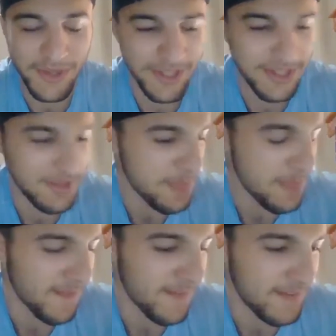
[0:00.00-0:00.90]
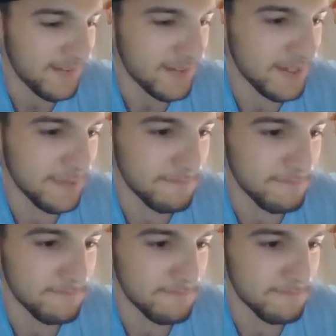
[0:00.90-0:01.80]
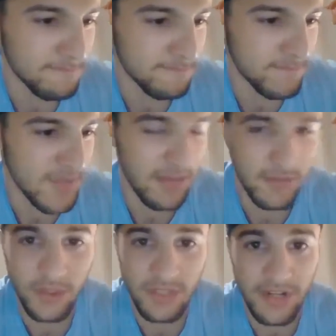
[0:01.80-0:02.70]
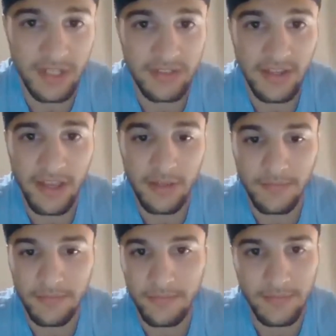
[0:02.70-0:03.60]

But um, yeah, if you leave at a good time,